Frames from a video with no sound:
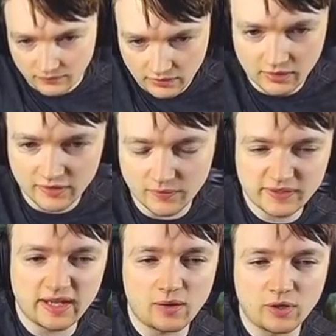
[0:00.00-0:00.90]
Because
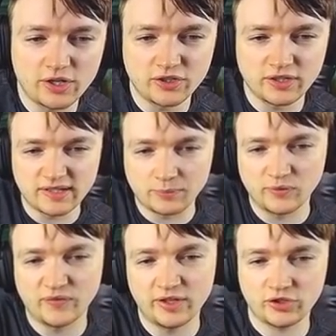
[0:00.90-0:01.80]
obviously I want to do the
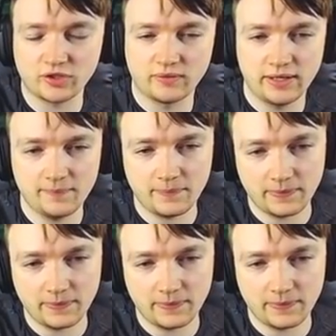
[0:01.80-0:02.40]
double finisher, right?